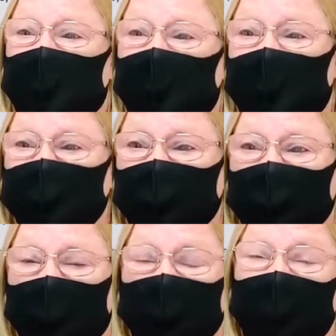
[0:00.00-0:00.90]
It's
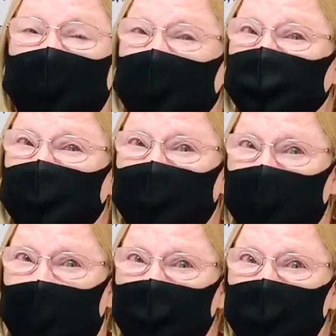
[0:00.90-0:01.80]
totally up to
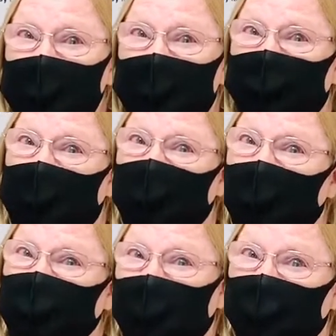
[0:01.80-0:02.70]
them if they
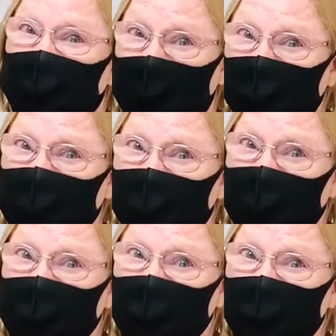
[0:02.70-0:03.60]
want their realtor
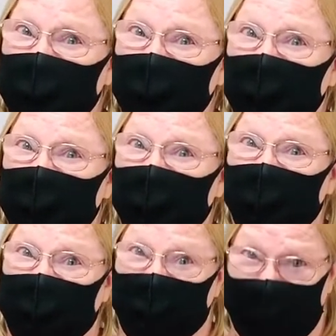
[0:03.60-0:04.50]
to
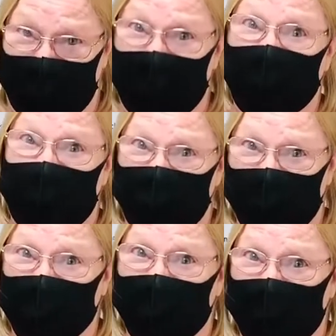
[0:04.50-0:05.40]
be with them
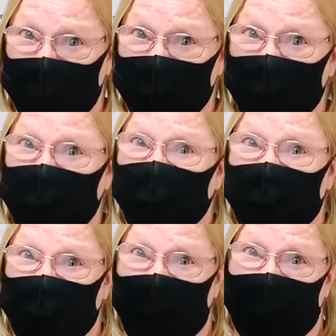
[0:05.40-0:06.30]
during closing. We
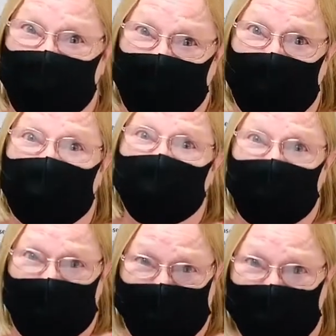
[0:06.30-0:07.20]
do have the double
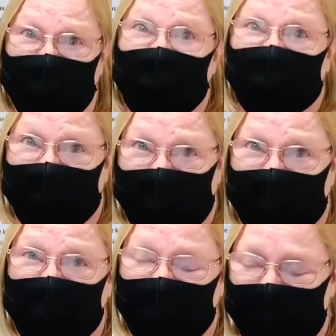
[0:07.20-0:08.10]
shields for their
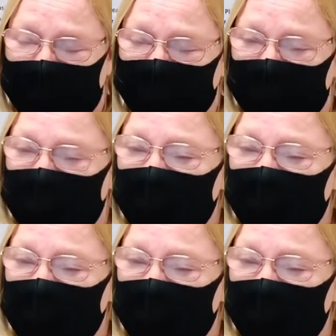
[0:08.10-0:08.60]
protection.